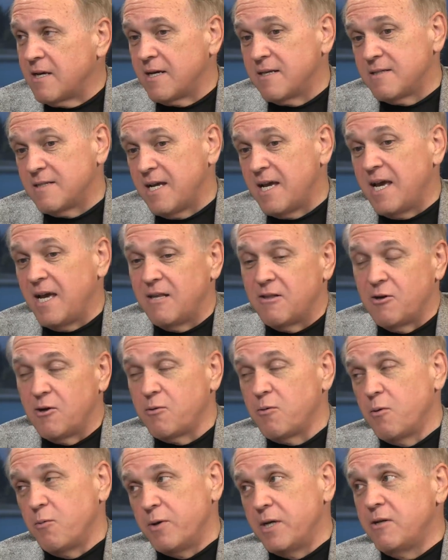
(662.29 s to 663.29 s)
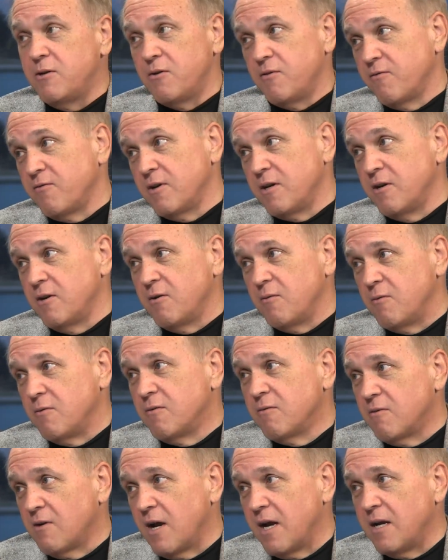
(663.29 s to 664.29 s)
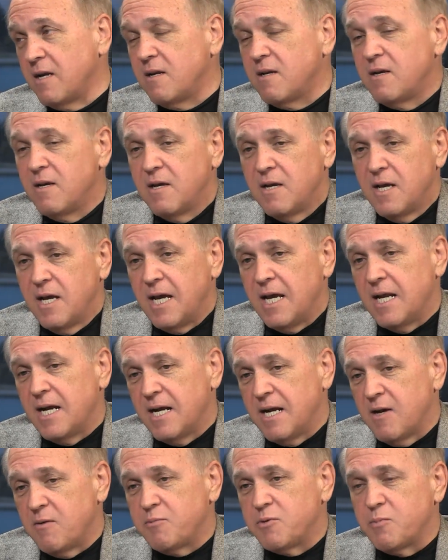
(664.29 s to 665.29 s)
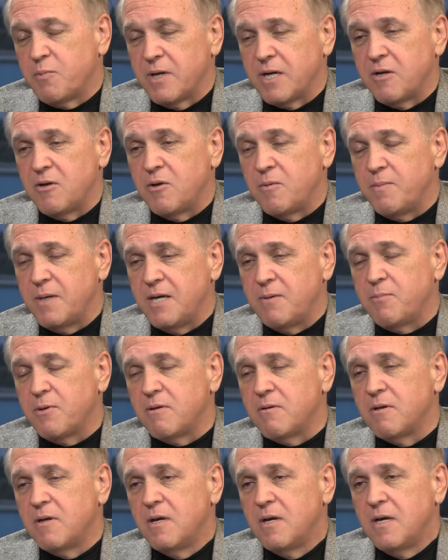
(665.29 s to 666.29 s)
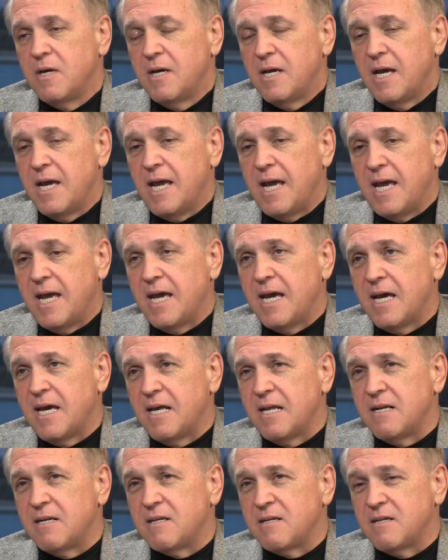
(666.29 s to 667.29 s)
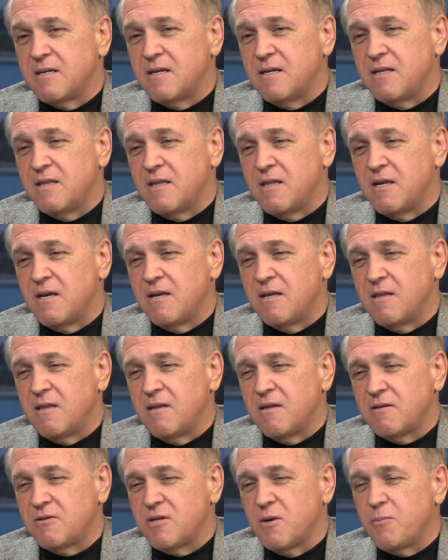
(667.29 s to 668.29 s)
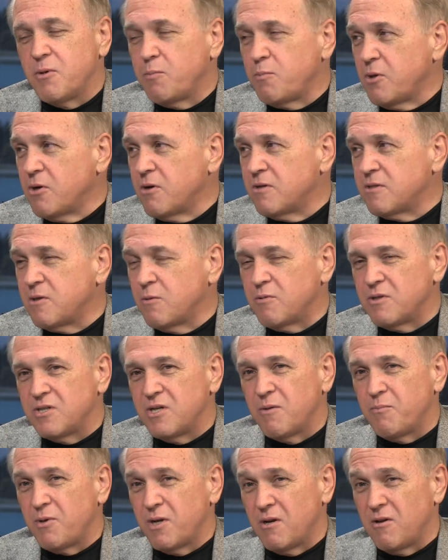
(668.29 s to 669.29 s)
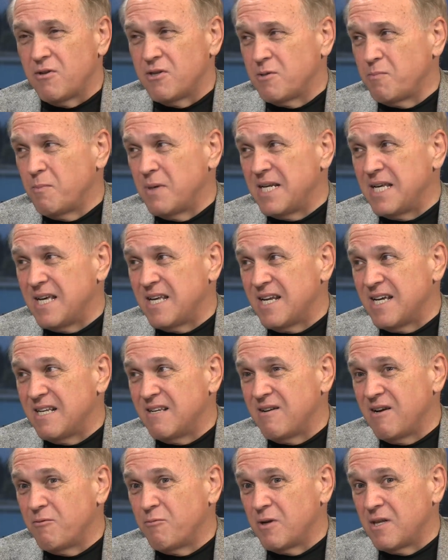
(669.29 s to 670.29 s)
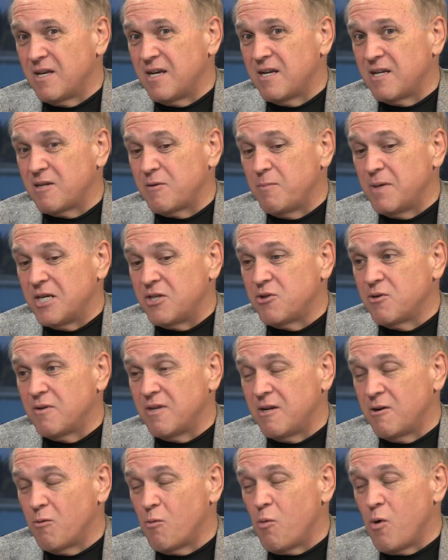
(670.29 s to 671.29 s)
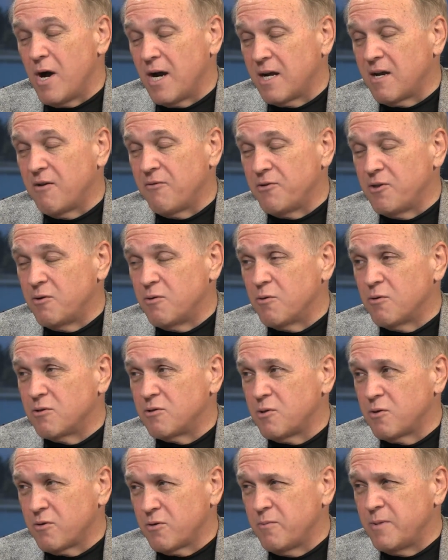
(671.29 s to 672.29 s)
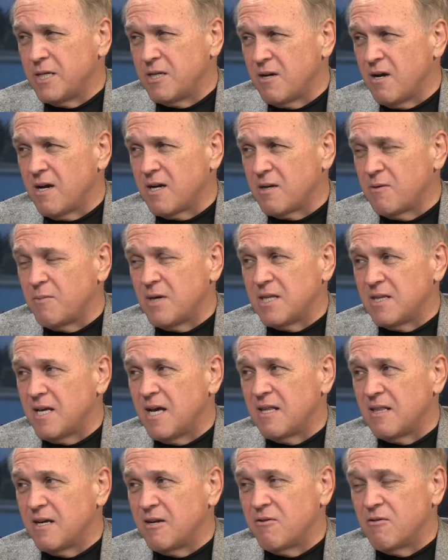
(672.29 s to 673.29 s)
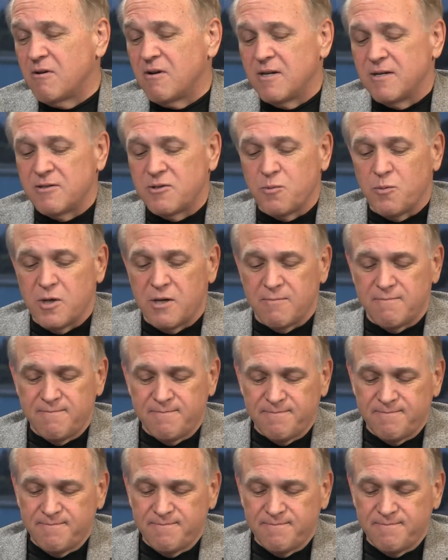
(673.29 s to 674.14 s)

they can say, hey, look what we do for you, right? Mm-hmm. And it helps bring in new people. And the, the, some employers say, well, gee, I'm putting all this money in. I'd, I'd, really like to make sure they don't walk out the door. So we're going to be talking mm-hmm. about that later on as well.